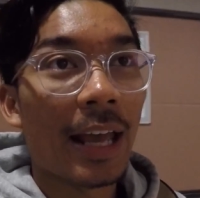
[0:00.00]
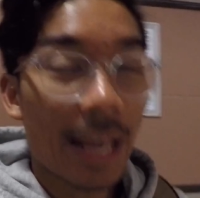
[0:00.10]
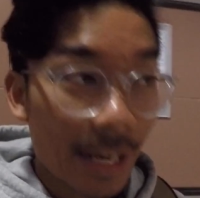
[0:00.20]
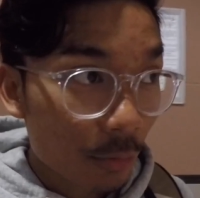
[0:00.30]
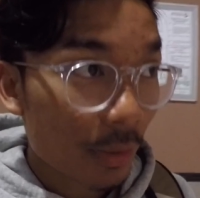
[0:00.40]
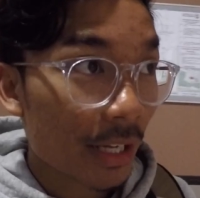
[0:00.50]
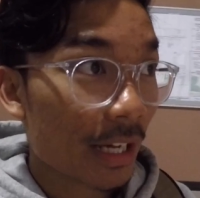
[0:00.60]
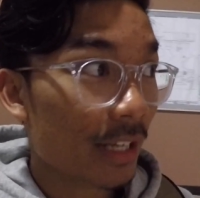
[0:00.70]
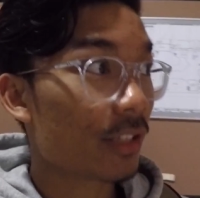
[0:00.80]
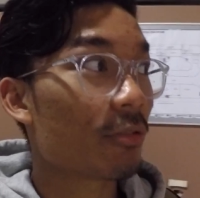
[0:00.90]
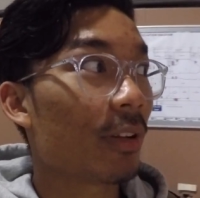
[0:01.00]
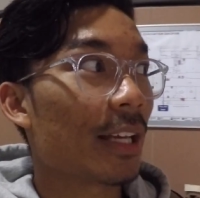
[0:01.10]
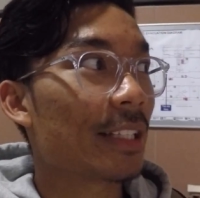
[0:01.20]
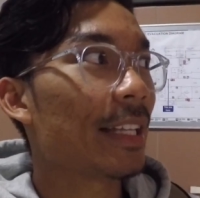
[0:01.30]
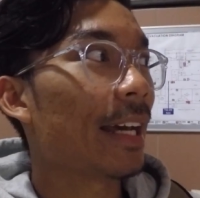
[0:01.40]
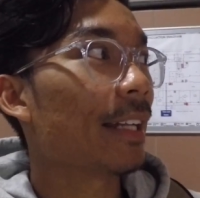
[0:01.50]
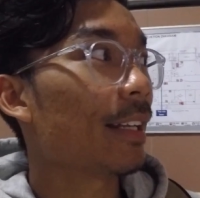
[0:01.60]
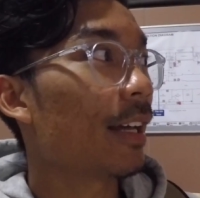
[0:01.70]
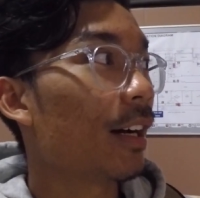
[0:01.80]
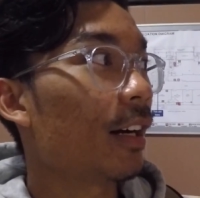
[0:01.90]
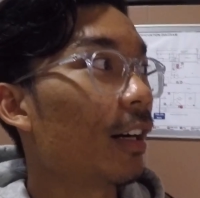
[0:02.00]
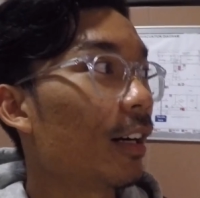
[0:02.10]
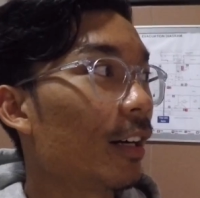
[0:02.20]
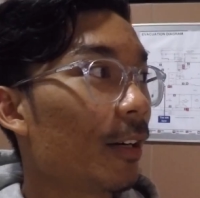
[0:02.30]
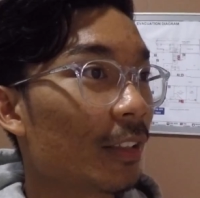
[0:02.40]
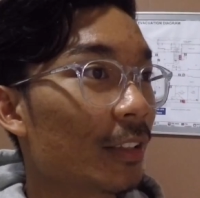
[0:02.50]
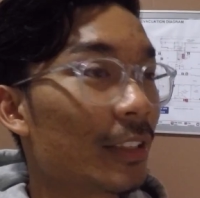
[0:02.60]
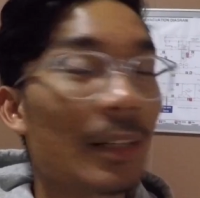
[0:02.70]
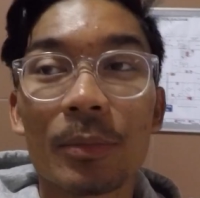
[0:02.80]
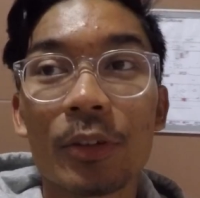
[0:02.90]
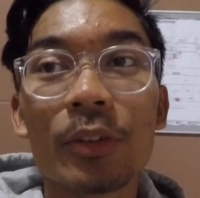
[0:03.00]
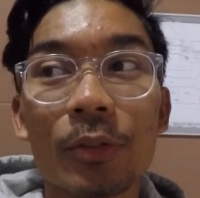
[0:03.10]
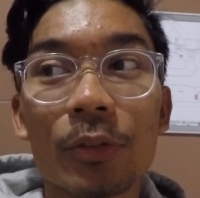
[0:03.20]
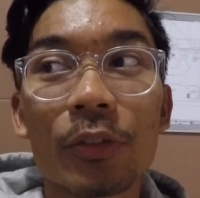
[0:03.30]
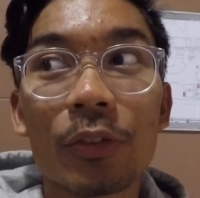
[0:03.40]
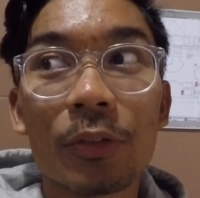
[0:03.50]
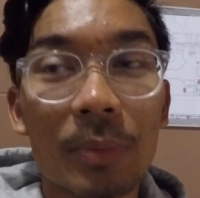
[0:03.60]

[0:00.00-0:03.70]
Anyway, I just realized that uh, some news